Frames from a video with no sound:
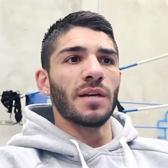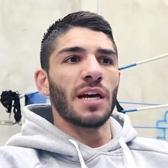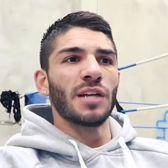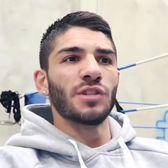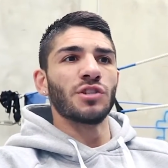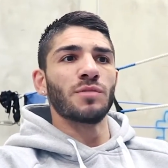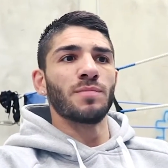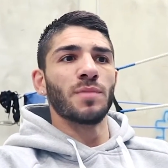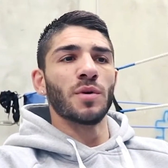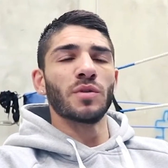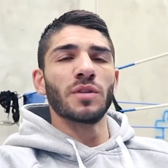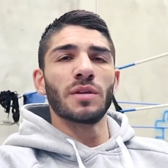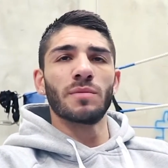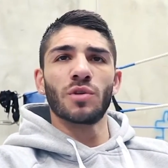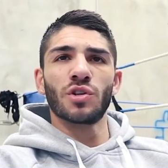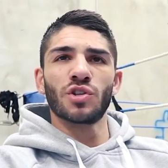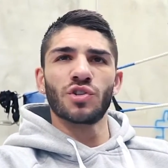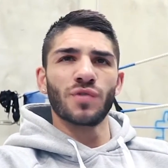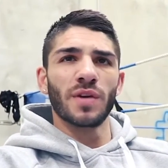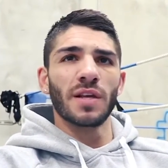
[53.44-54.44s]
And just building
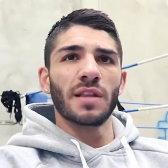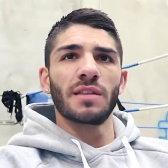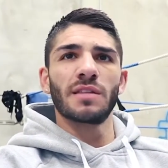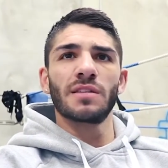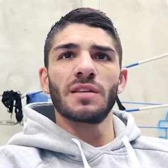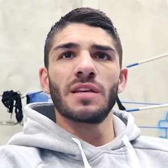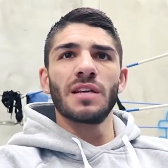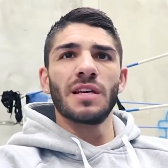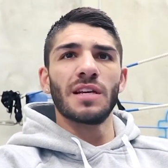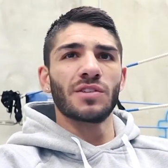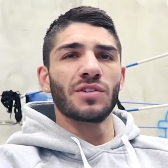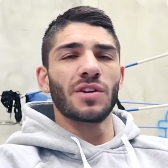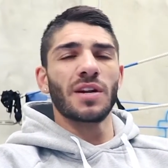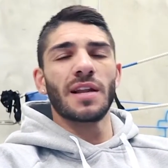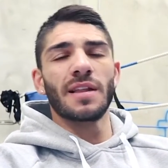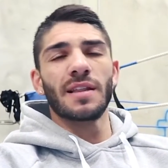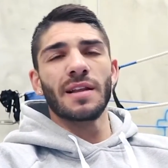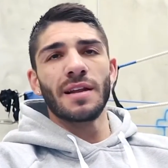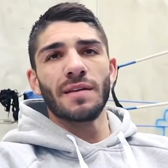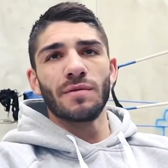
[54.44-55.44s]
my strength on
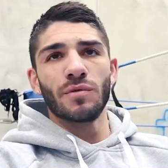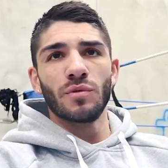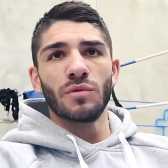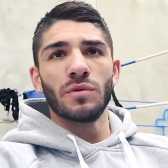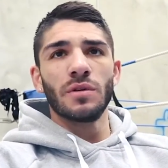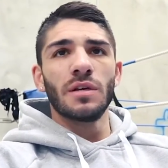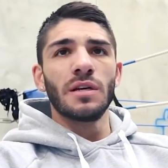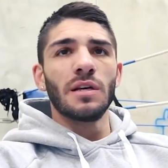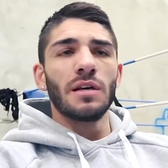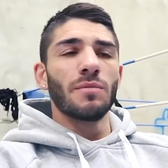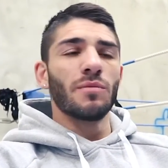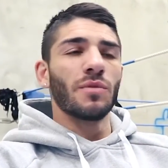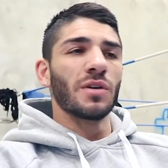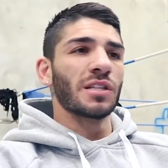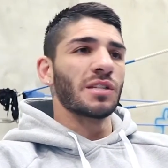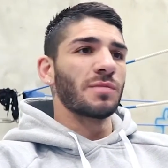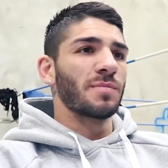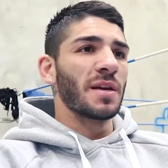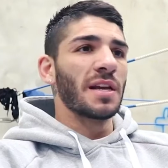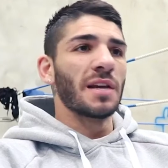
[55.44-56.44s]
another level, my
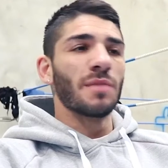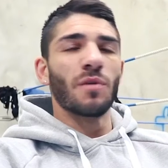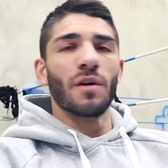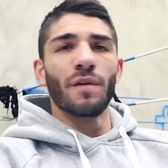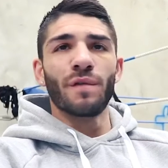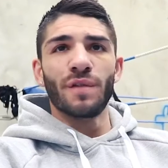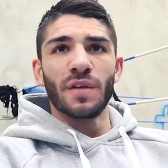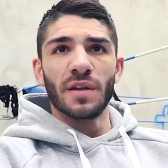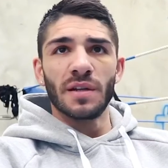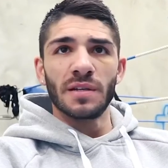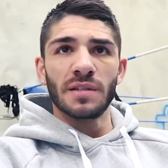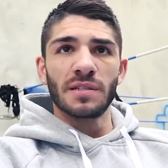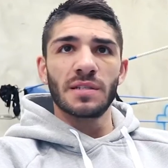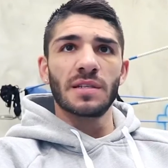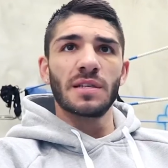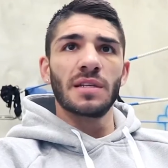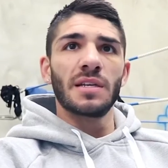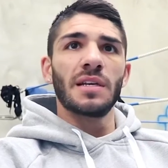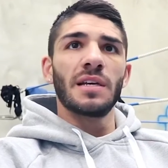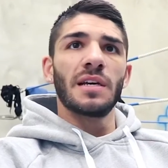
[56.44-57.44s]
speed, my fitness.
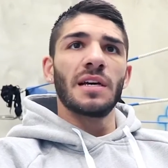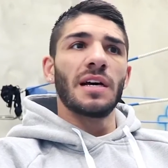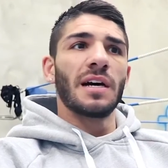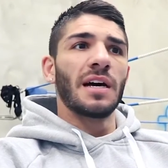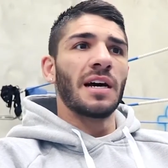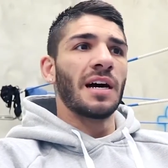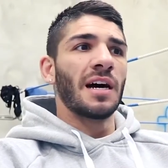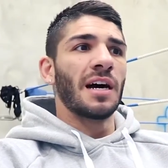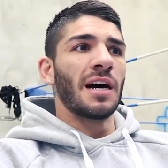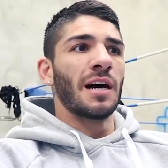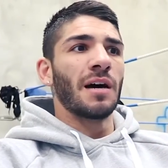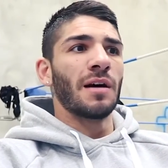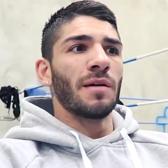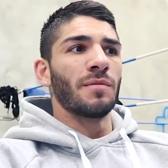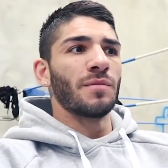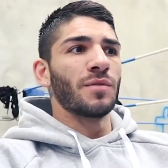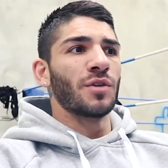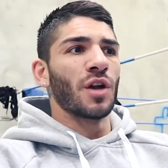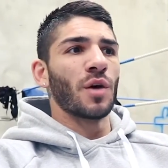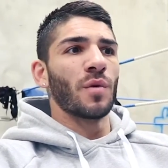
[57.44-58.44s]

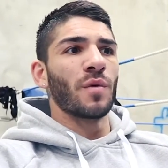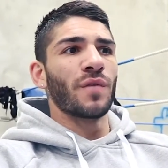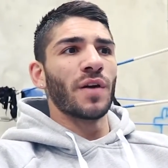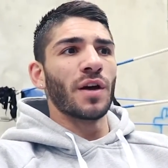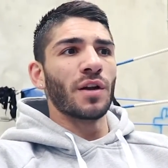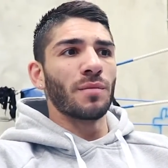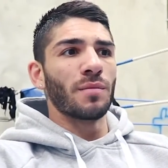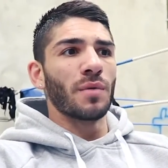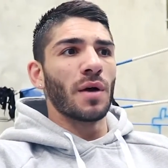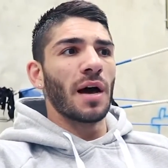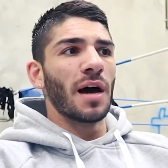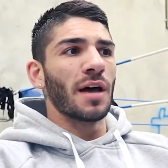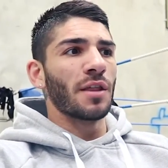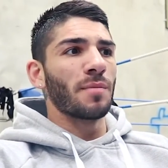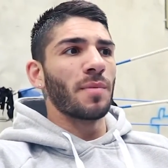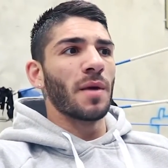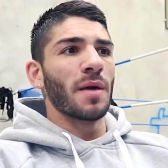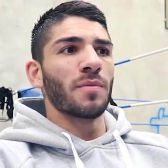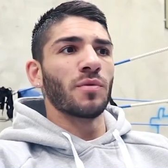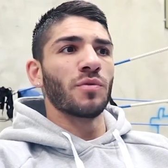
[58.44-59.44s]
We've had other
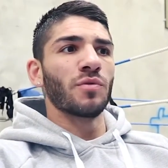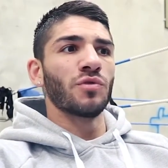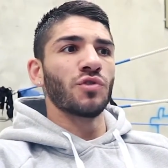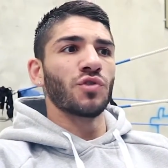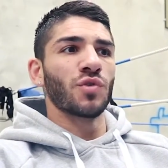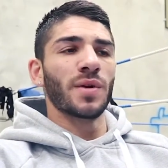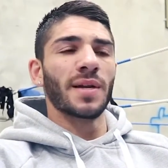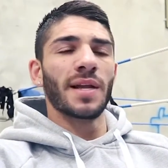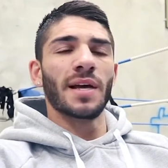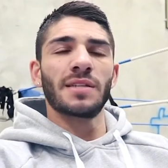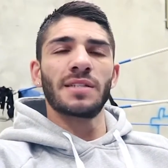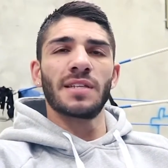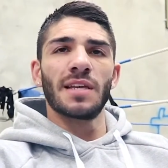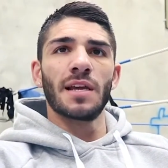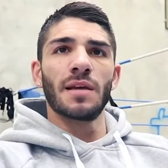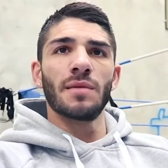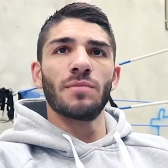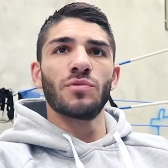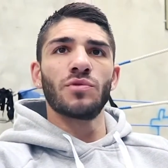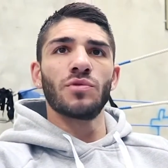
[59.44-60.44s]
people join our
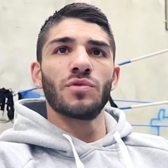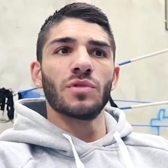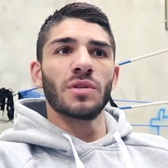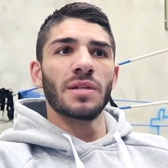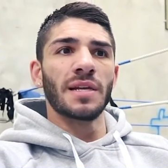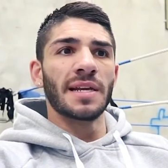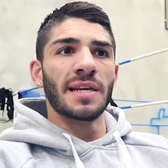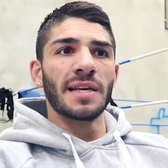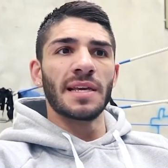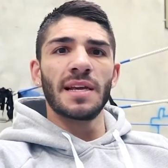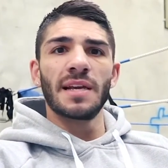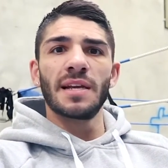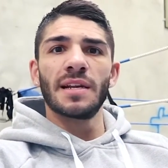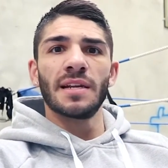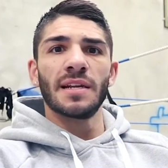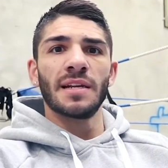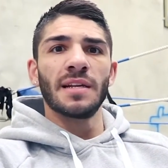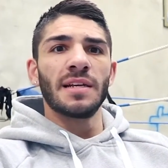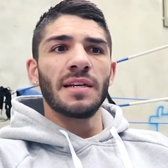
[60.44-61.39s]
team leading in and